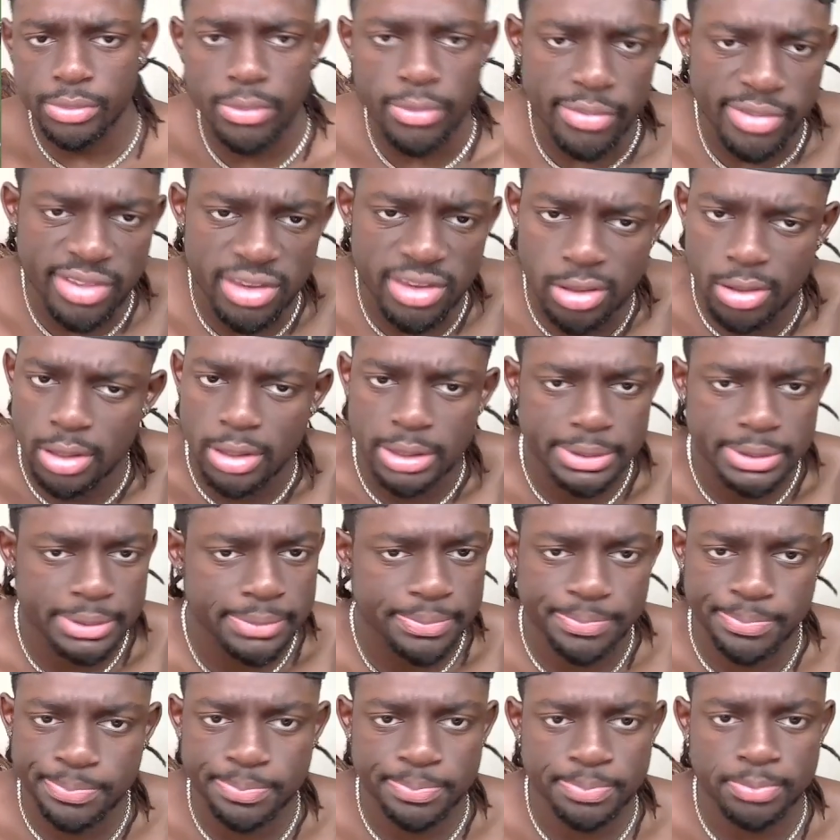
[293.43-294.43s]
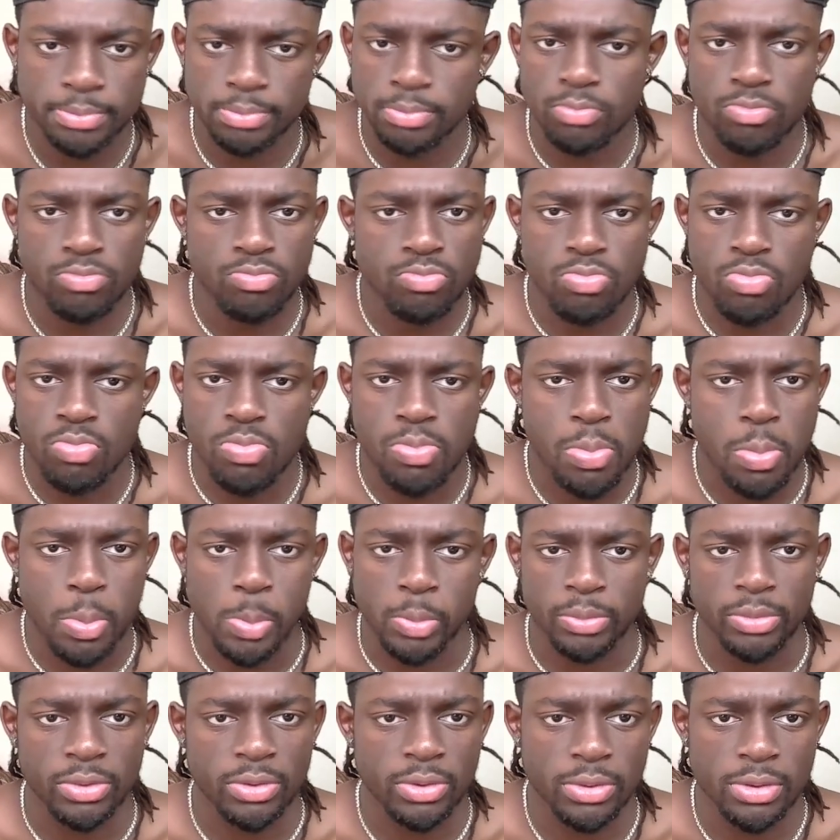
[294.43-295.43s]
Mac Jones at the controls on
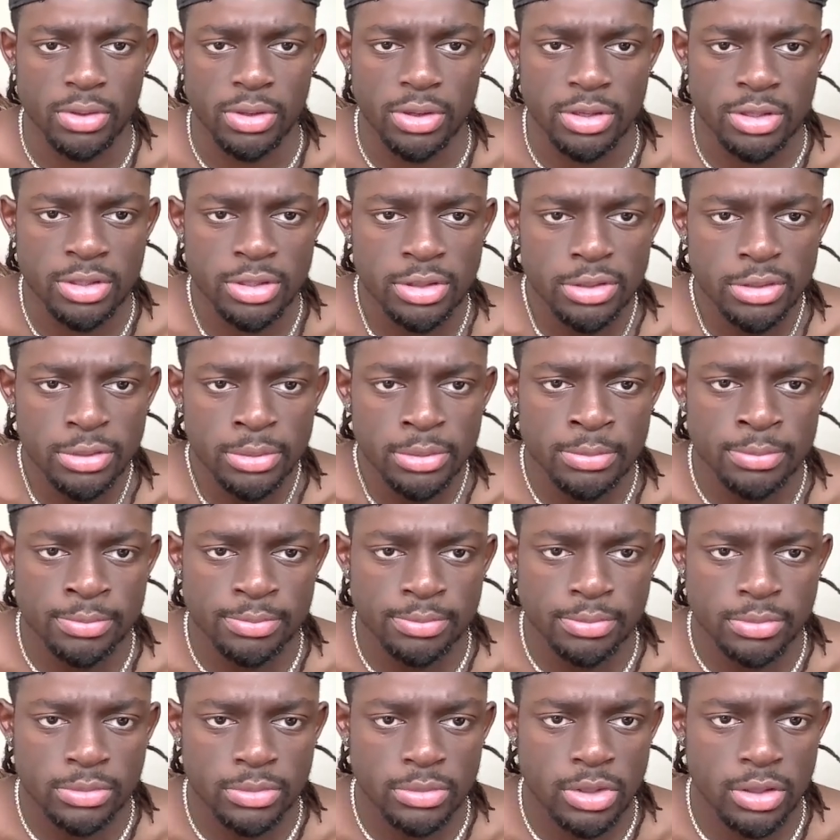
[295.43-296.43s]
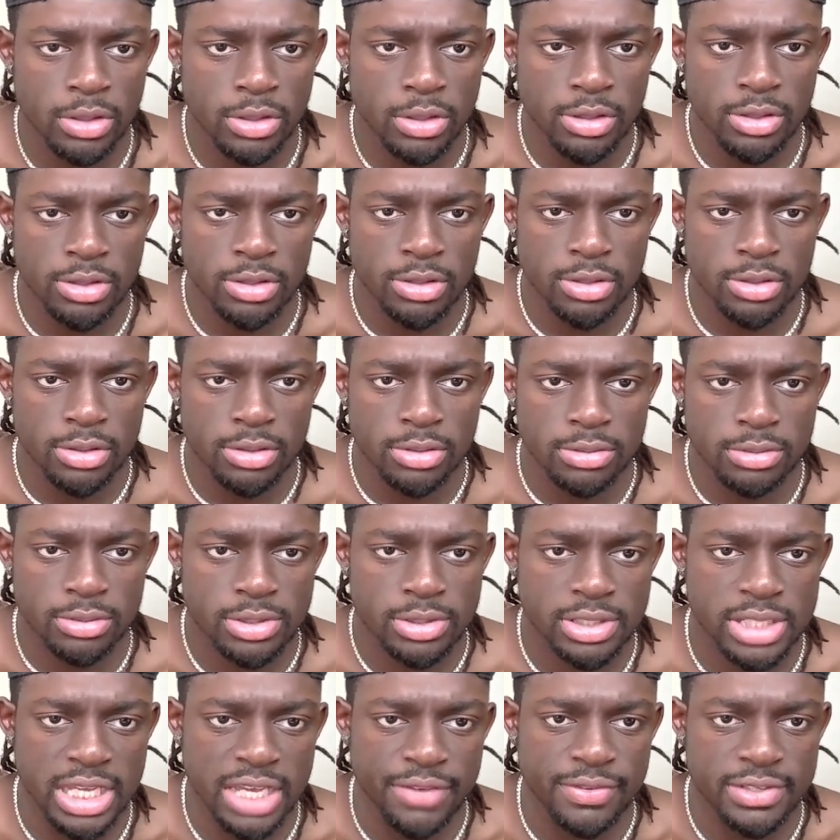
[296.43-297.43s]
2nd and 9.
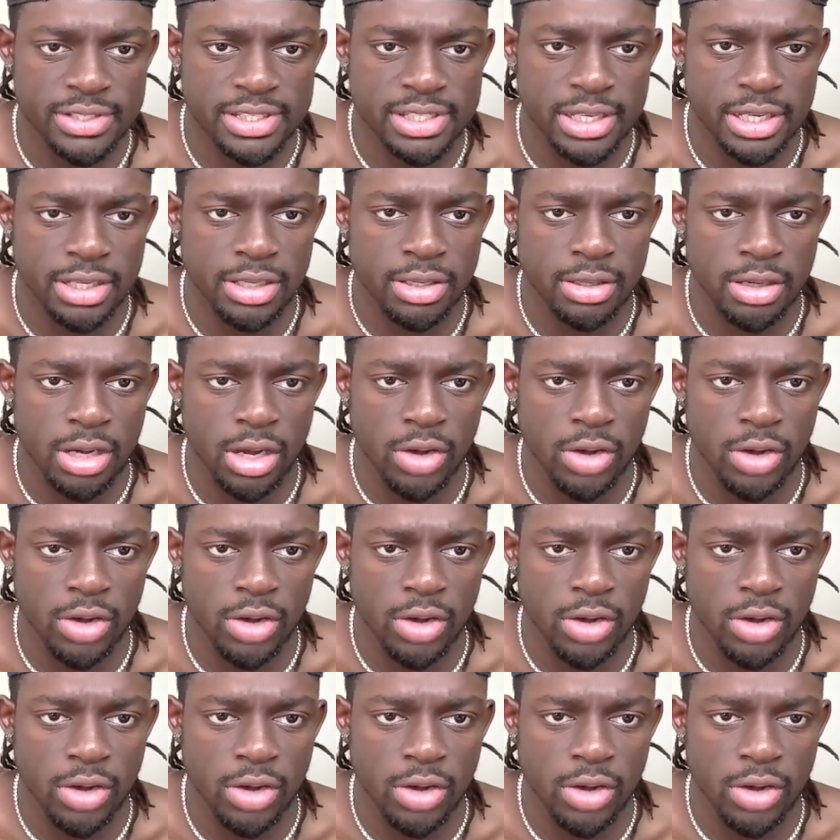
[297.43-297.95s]
Stevenson.